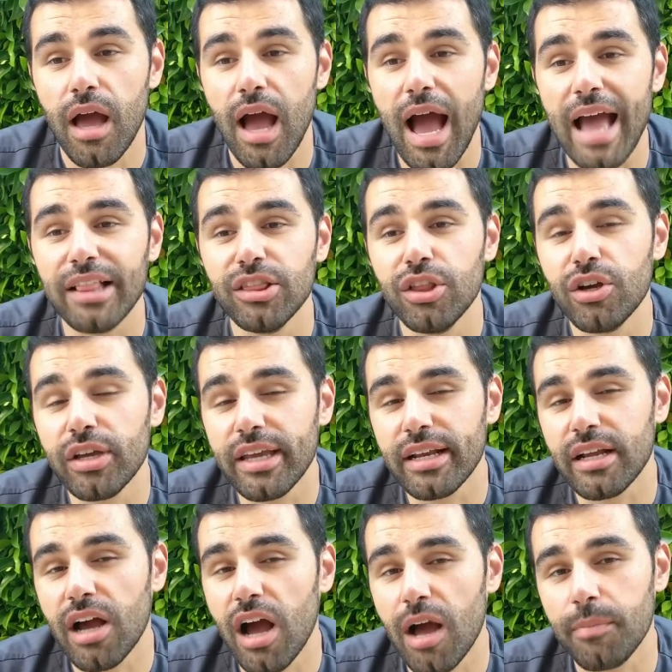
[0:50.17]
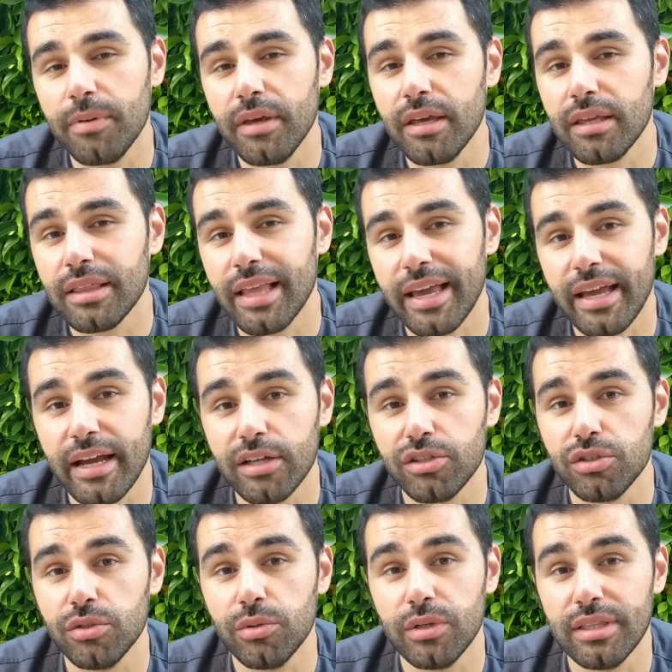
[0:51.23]
I look at copying like I
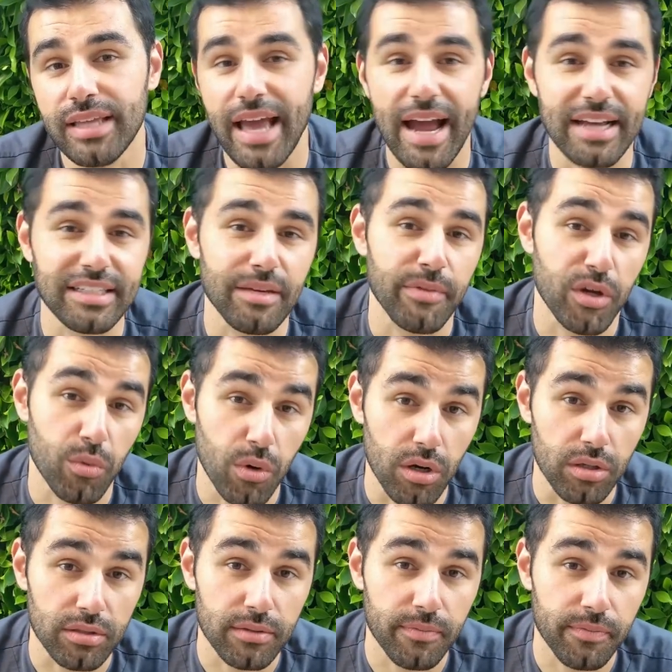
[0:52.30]
do in the academic world.